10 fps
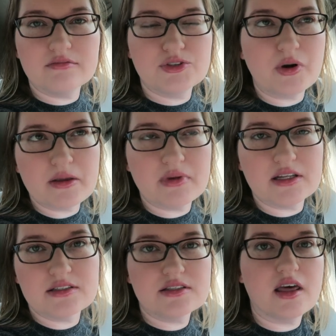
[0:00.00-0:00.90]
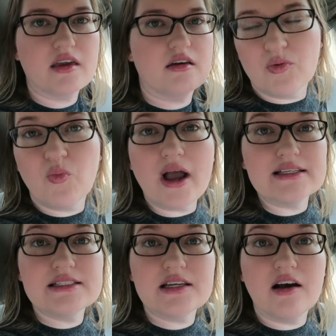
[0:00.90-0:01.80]
20 minutes like
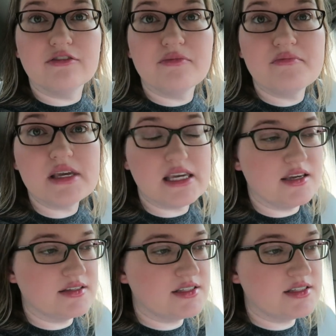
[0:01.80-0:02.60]
west of me.